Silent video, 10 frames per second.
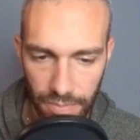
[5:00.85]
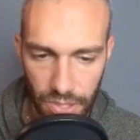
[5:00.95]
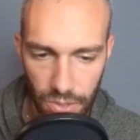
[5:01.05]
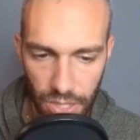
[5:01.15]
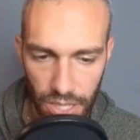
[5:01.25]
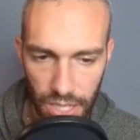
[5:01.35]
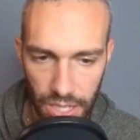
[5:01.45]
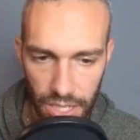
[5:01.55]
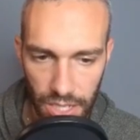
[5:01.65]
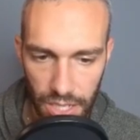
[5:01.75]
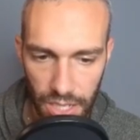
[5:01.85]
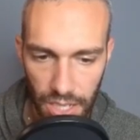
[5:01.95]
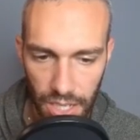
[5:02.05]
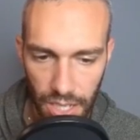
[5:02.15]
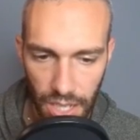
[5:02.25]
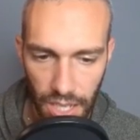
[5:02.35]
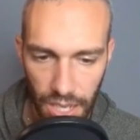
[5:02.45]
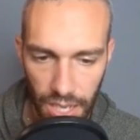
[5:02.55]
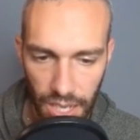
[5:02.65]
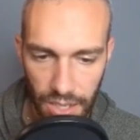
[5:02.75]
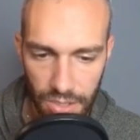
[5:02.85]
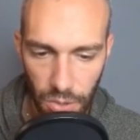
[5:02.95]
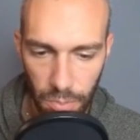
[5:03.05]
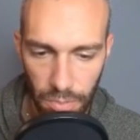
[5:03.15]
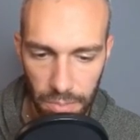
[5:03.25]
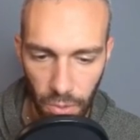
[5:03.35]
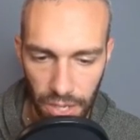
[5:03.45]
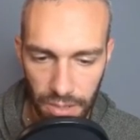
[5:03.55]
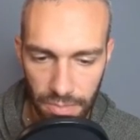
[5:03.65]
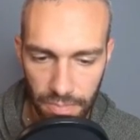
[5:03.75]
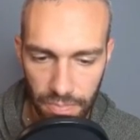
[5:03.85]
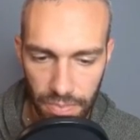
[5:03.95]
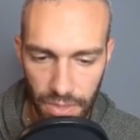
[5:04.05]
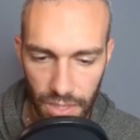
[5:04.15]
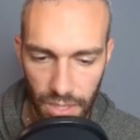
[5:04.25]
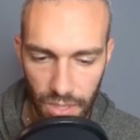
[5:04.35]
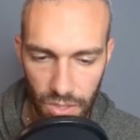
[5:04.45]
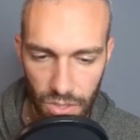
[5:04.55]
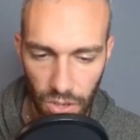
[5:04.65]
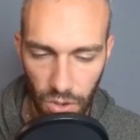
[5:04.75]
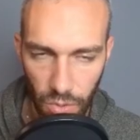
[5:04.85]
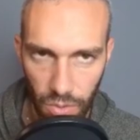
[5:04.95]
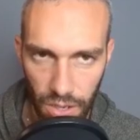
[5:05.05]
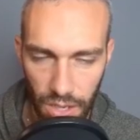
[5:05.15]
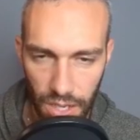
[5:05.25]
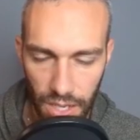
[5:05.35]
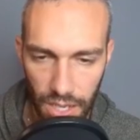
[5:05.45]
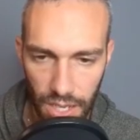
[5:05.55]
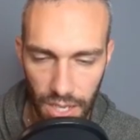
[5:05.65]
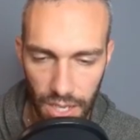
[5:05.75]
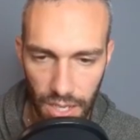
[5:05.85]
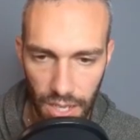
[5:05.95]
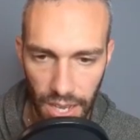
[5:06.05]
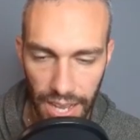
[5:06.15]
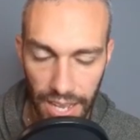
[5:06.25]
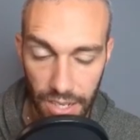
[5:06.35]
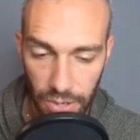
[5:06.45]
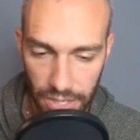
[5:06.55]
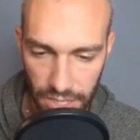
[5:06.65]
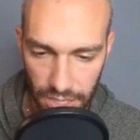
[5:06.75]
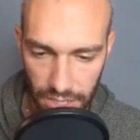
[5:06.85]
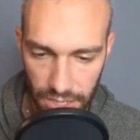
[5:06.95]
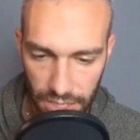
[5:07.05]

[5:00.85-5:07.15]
So good lead here. So Mud Boy. So I had a great lead.